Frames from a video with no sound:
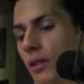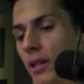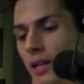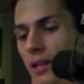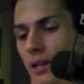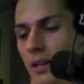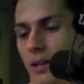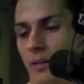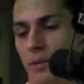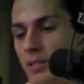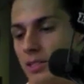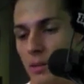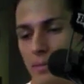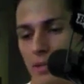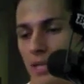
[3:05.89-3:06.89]
and um,
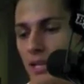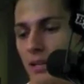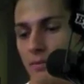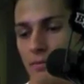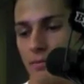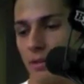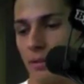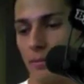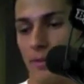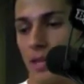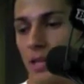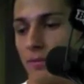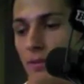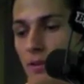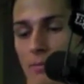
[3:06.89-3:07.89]
it's something that I've, I'm
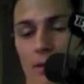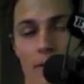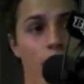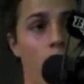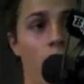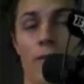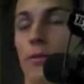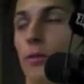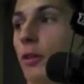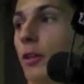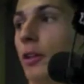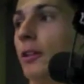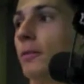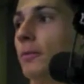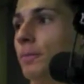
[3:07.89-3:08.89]
thankful of my father for.
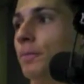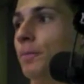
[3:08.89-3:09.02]
You know.